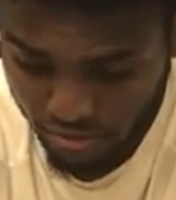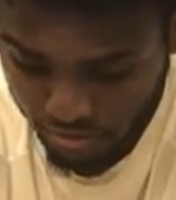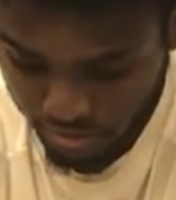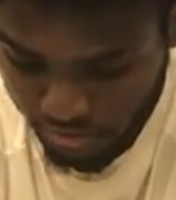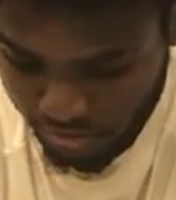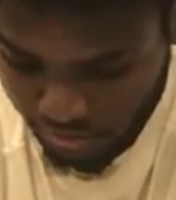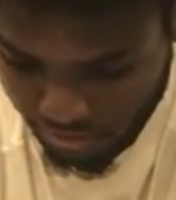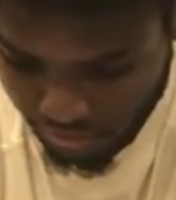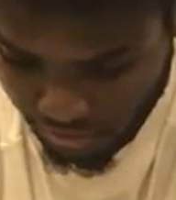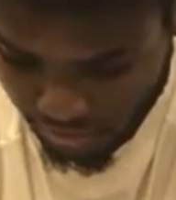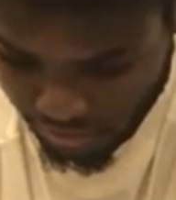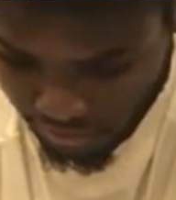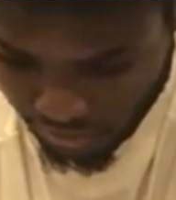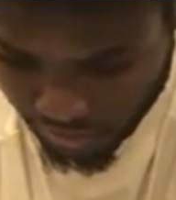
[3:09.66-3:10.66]

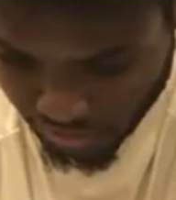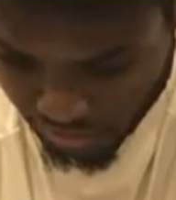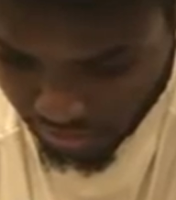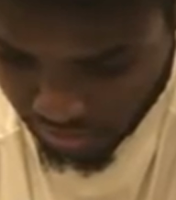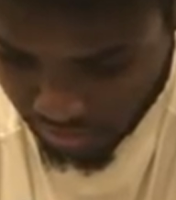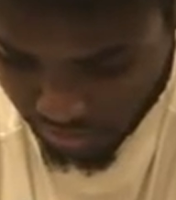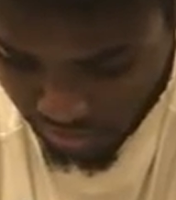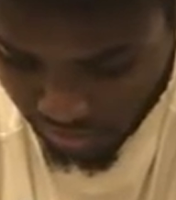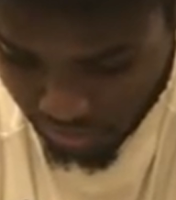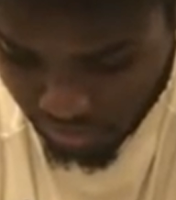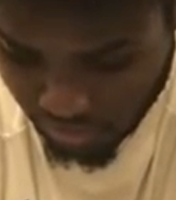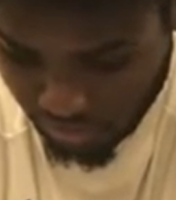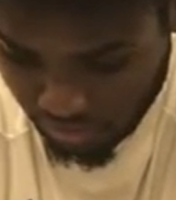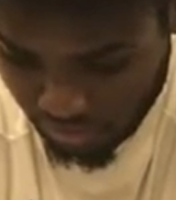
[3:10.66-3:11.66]

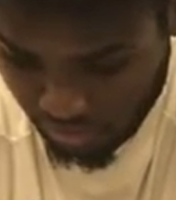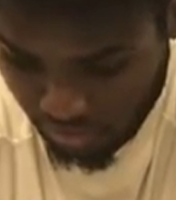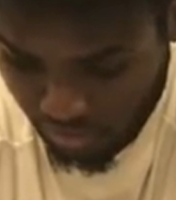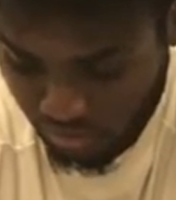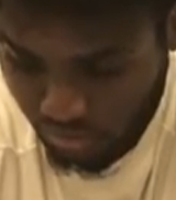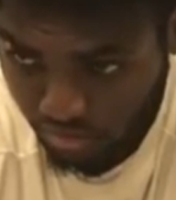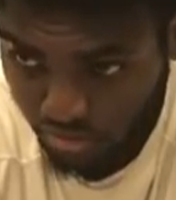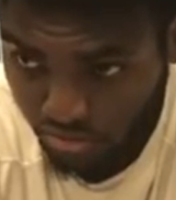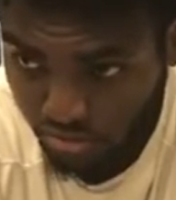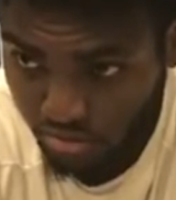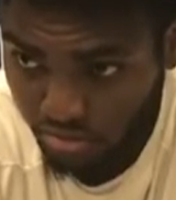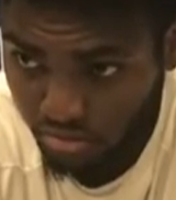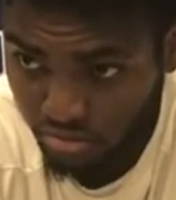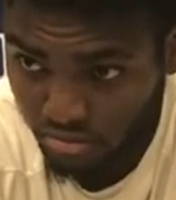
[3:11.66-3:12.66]

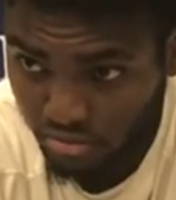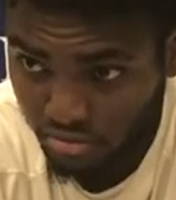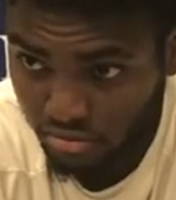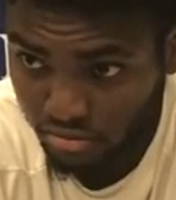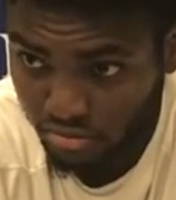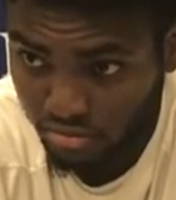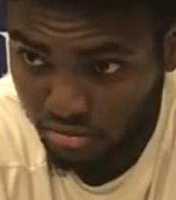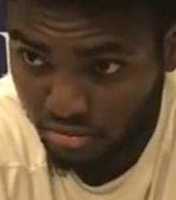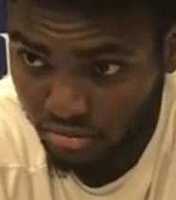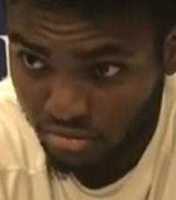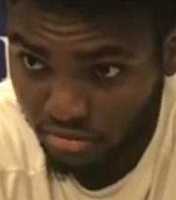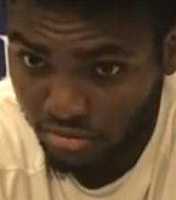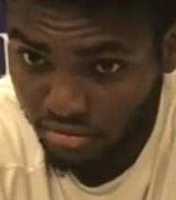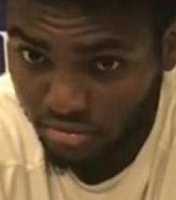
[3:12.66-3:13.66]

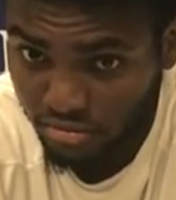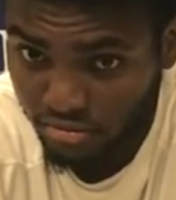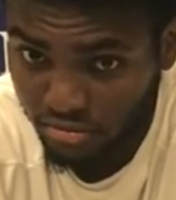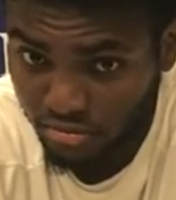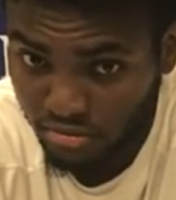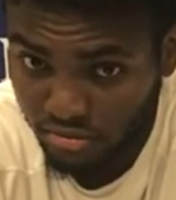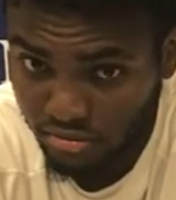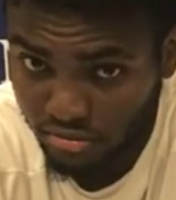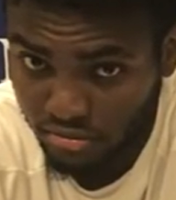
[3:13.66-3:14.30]
(not speaking)